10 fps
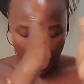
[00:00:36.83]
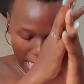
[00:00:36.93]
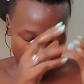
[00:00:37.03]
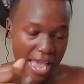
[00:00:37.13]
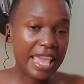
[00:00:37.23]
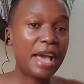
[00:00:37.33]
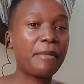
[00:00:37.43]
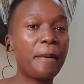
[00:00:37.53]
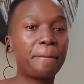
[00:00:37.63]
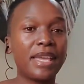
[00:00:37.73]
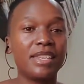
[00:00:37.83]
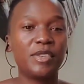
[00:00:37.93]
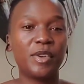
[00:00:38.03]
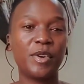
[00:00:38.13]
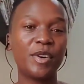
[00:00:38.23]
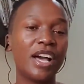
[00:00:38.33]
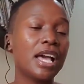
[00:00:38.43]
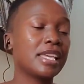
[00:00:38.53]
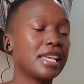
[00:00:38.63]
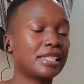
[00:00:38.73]
Haya mapendo
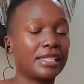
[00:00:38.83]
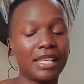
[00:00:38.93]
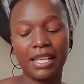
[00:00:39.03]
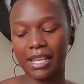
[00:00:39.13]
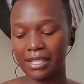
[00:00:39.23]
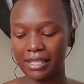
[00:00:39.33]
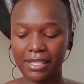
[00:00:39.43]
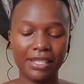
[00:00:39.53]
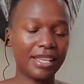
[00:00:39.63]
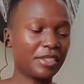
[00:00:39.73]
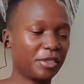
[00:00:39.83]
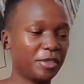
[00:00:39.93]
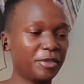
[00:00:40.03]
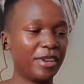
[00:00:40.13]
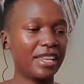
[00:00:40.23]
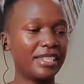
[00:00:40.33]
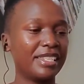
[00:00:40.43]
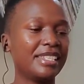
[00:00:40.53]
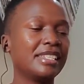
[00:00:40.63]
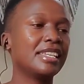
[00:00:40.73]
yasikati ya
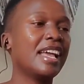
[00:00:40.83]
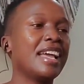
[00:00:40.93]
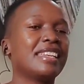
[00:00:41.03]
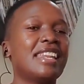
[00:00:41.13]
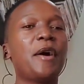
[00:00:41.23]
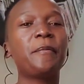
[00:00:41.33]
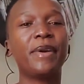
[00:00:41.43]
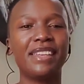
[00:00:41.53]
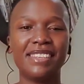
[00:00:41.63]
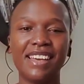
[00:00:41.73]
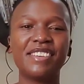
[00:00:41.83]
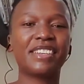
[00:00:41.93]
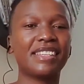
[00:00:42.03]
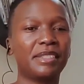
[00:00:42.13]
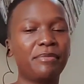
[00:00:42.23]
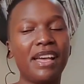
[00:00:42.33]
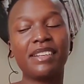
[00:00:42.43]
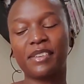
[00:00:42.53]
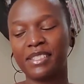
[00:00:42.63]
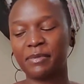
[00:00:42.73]
juani. Na upenda ukismile
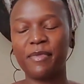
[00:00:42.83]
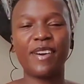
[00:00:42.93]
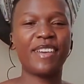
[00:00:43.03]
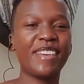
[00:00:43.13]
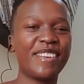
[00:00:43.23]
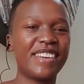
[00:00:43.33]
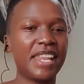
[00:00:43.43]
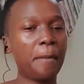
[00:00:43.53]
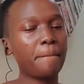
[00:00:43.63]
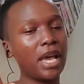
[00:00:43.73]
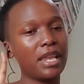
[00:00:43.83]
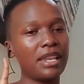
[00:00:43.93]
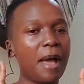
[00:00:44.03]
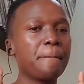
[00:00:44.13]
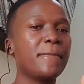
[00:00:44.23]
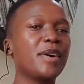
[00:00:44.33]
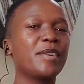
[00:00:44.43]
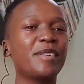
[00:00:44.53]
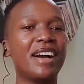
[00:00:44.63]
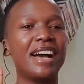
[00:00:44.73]
cause moyoni my number
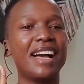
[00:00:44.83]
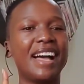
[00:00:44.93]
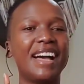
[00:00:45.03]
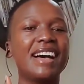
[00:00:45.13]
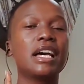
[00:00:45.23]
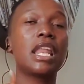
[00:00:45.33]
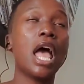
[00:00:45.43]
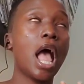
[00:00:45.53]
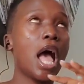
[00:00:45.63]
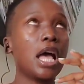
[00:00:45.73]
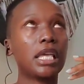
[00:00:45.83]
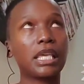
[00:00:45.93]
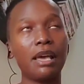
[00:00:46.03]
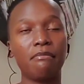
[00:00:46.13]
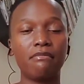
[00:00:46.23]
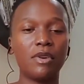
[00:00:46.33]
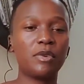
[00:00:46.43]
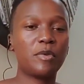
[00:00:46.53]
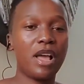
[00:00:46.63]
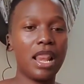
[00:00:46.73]
one. Haki ya
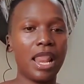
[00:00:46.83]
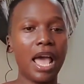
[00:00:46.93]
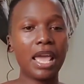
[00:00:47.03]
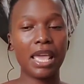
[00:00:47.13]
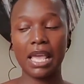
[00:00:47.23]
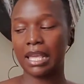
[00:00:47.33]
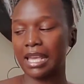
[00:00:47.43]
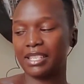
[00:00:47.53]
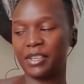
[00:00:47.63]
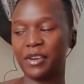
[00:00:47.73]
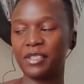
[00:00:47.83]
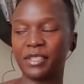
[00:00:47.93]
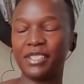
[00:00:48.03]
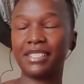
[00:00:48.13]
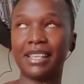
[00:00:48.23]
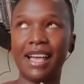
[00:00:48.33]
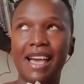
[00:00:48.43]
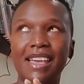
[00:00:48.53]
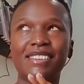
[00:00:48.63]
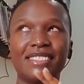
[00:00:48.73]
Mungu walai, kesho
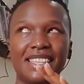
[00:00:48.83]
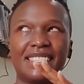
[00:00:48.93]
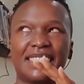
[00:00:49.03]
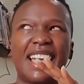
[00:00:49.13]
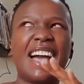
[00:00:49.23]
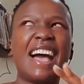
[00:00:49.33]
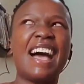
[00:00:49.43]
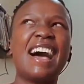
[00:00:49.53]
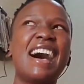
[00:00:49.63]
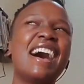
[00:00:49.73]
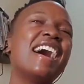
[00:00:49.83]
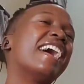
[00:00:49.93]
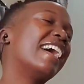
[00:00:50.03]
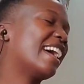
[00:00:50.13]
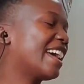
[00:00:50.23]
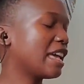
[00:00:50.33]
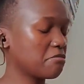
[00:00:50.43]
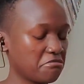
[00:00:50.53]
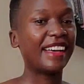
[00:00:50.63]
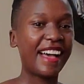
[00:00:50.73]
tutai on the sky.
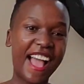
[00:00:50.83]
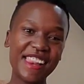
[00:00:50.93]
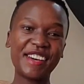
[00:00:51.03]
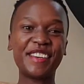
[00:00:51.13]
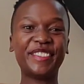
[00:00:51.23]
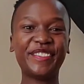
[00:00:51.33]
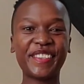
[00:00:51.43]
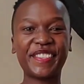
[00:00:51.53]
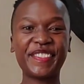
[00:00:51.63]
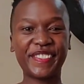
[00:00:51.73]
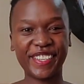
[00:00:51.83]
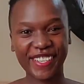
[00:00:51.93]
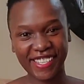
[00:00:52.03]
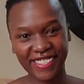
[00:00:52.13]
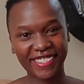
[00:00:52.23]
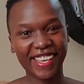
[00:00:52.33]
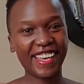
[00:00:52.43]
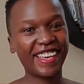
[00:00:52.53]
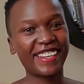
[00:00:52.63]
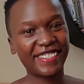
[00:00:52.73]
Hello, my people.
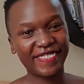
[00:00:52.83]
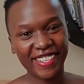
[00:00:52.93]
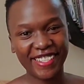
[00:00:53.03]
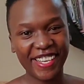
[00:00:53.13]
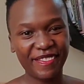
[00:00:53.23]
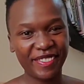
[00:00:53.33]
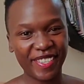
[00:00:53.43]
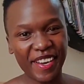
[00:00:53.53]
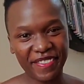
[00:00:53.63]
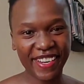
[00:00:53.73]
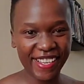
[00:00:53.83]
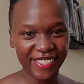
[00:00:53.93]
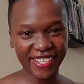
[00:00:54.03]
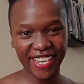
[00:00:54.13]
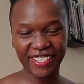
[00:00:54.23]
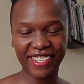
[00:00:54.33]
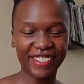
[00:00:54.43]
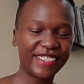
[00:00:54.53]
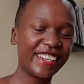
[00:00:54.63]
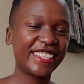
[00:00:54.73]
Welcome to Africa is Not a
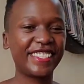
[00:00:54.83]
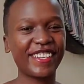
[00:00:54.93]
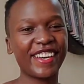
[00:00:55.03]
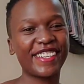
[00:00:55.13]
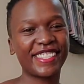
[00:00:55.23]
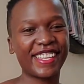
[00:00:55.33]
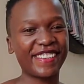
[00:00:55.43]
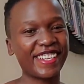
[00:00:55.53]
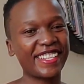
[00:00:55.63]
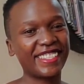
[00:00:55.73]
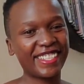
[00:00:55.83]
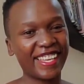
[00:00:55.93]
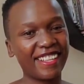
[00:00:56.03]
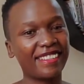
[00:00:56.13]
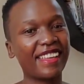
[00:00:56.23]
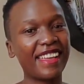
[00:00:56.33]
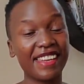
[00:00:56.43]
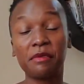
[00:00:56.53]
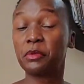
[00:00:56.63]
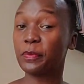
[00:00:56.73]
Jungle. It's your host, Erida TL, and
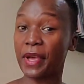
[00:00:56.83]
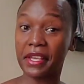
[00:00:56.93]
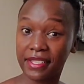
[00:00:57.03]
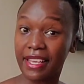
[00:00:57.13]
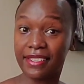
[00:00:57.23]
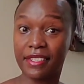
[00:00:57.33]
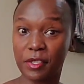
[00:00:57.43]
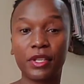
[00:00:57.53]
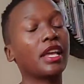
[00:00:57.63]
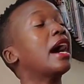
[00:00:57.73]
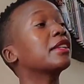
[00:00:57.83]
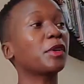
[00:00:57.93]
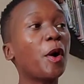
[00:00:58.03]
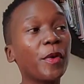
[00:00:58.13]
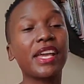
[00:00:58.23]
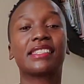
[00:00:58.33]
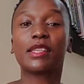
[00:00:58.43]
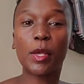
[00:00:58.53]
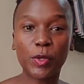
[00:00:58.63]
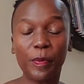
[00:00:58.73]
I'm super excited today. As always,
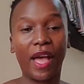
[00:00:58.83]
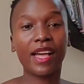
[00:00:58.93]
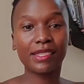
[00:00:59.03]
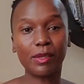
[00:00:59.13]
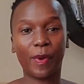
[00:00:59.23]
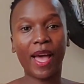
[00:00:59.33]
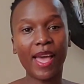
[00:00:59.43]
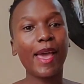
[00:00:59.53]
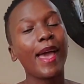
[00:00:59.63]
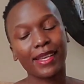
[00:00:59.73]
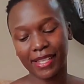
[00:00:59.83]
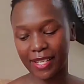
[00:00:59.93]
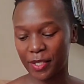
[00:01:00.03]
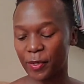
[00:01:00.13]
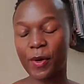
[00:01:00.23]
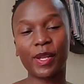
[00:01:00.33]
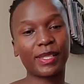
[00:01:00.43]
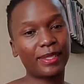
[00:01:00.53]
super excited to always